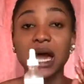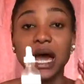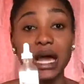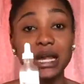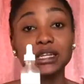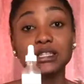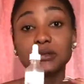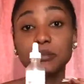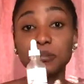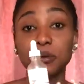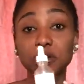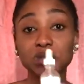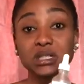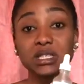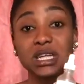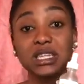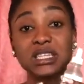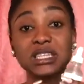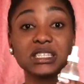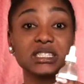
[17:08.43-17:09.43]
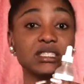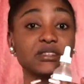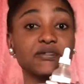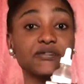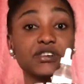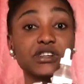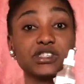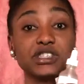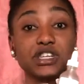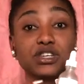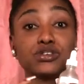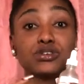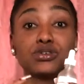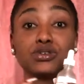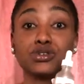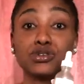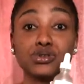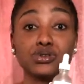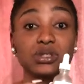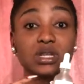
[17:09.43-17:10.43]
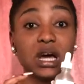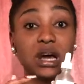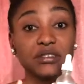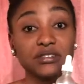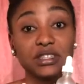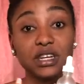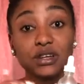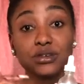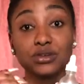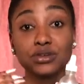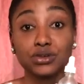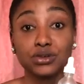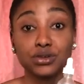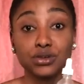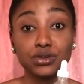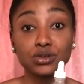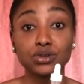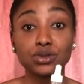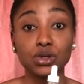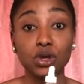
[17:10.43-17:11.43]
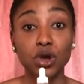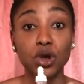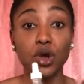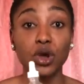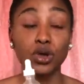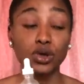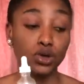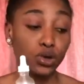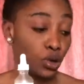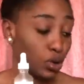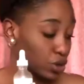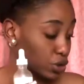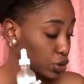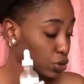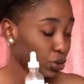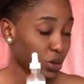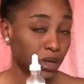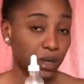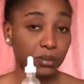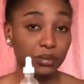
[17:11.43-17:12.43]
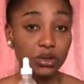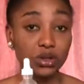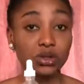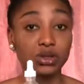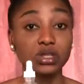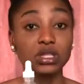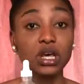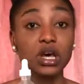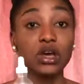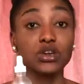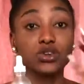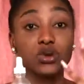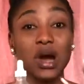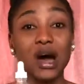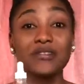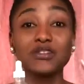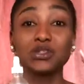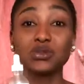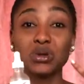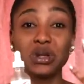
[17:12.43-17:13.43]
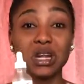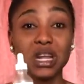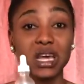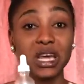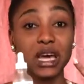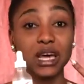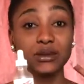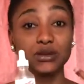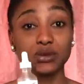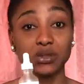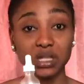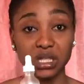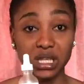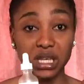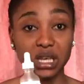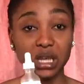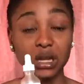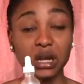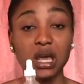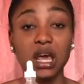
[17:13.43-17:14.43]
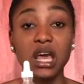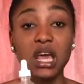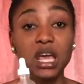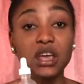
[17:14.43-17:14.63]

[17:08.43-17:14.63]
and it's important that this is the first thing you use after you use your toner, because you have to layer your skin.